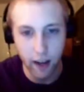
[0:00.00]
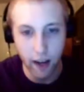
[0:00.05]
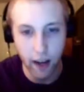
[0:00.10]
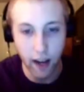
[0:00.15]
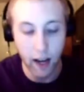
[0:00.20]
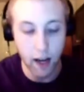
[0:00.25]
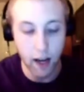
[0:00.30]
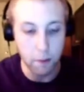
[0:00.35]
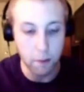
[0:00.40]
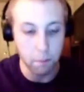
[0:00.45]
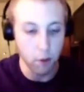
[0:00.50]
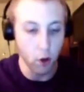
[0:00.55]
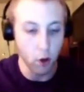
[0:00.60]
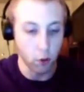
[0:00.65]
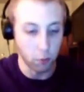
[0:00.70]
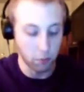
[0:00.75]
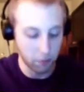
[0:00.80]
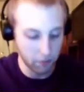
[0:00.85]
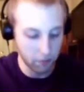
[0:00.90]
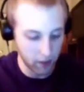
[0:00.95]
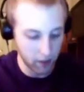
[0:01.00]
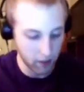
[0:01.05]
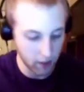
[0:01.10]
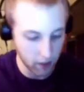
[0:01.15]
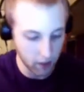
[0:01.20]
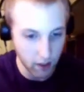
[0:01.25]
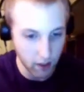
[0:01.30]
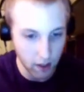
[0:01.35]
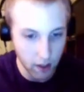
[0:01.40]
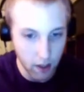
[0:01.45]
and boom.
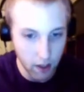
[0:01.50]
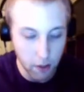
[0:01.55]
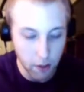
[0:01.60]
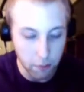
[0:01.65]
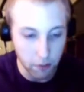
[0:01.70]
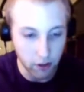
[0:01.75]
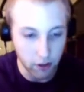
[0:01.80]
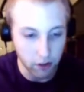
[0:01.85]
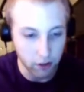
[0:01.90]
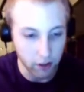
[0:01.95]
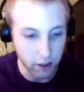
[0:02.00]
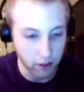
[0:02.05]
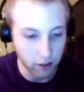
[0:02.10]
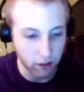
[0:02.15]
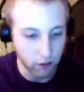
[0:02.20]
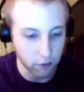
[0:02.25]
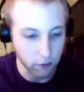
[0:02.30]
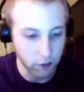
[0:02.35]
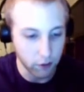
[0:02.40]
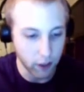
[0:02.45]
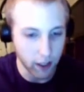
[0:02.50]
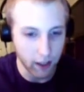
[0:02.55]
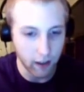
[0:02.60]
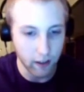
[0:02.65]
Missile hits the flare